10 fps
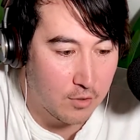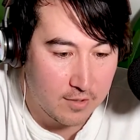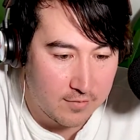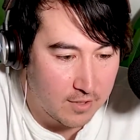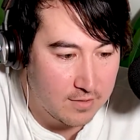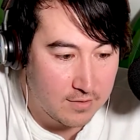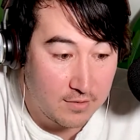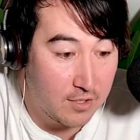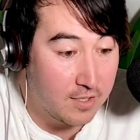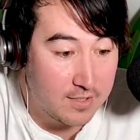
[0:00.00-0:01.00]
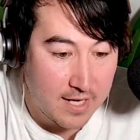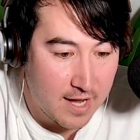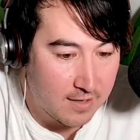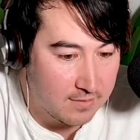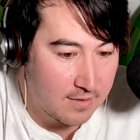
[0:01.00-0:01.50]
they've gone
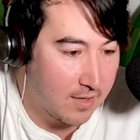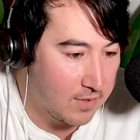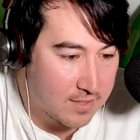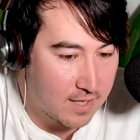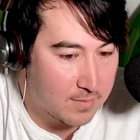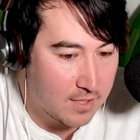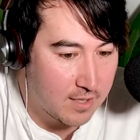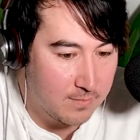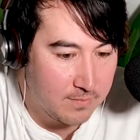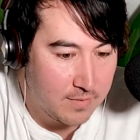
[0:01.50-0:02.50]
down at the same time.